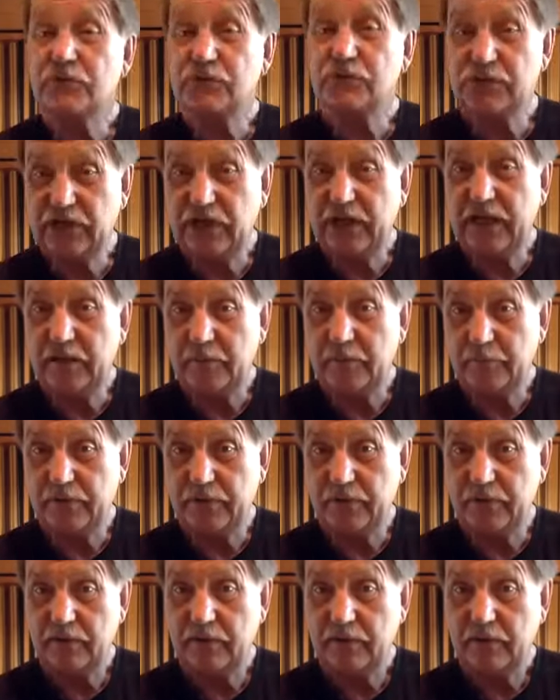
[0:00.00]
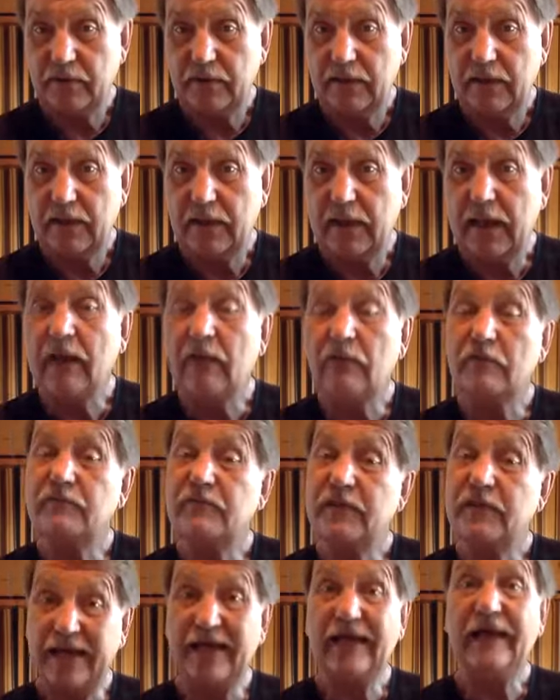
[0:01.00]
shape out of
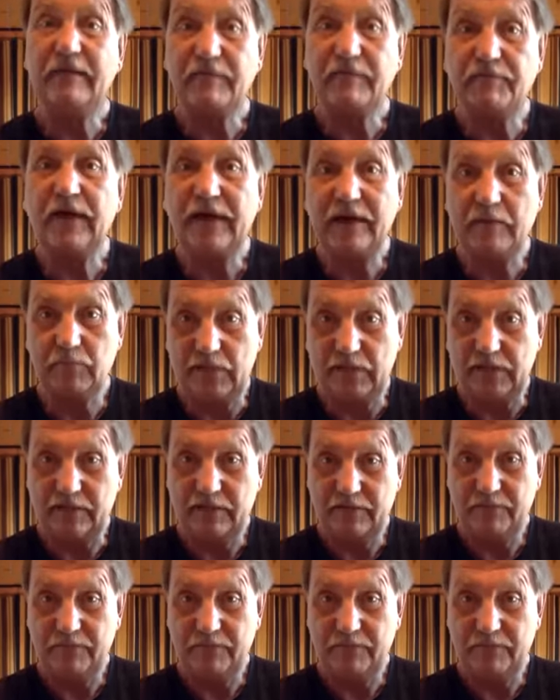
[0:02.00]
the A family.